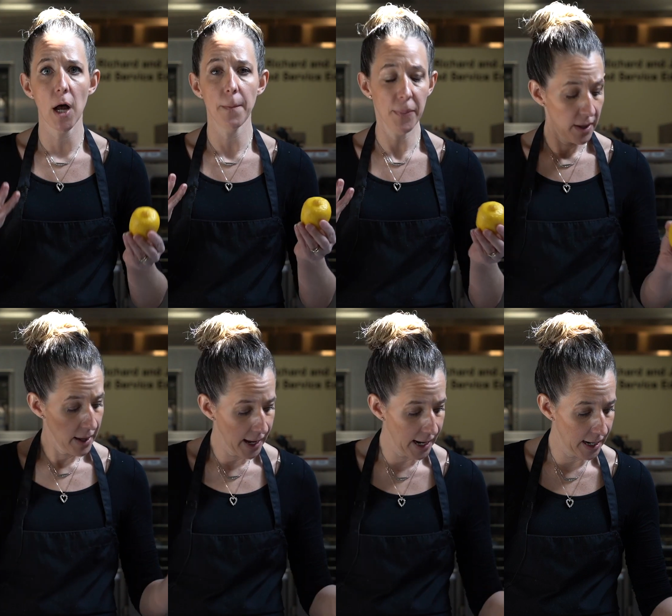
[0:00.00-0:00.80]
up
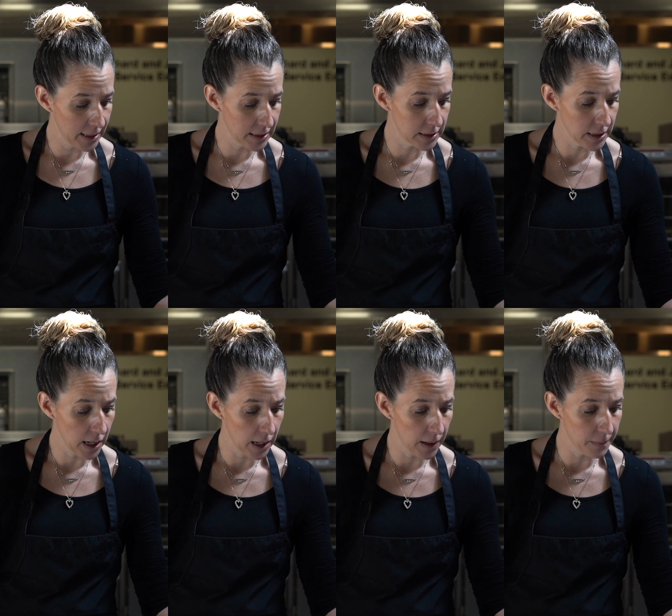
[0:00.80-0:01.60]
and
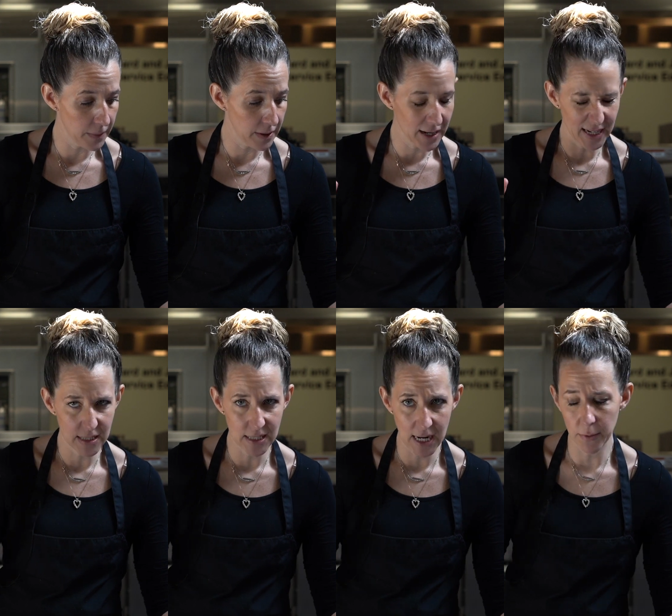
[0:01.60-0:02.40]
kind of
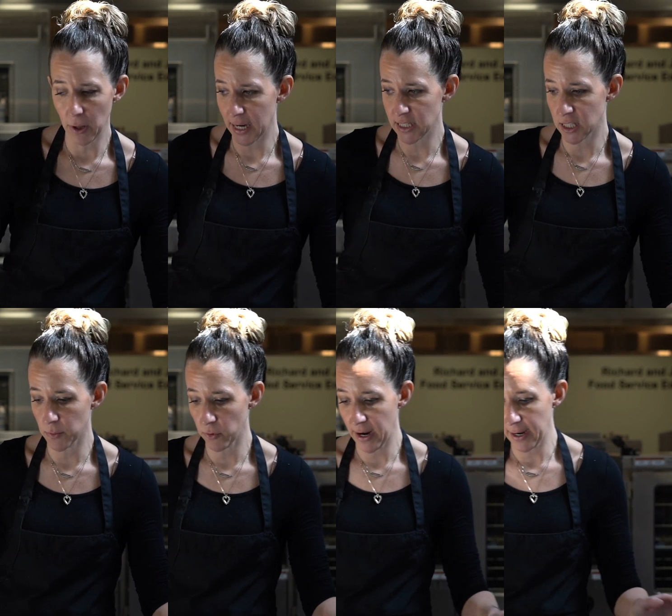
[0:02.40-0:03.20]
stabilize the
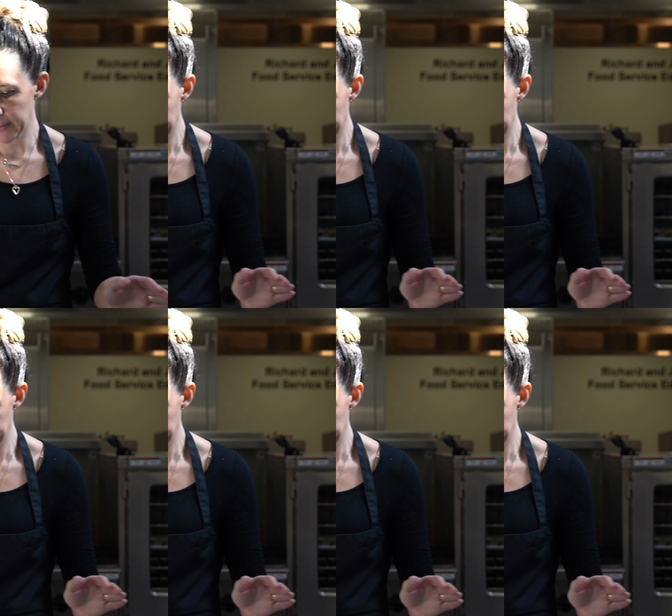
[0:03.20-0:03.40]
meringue.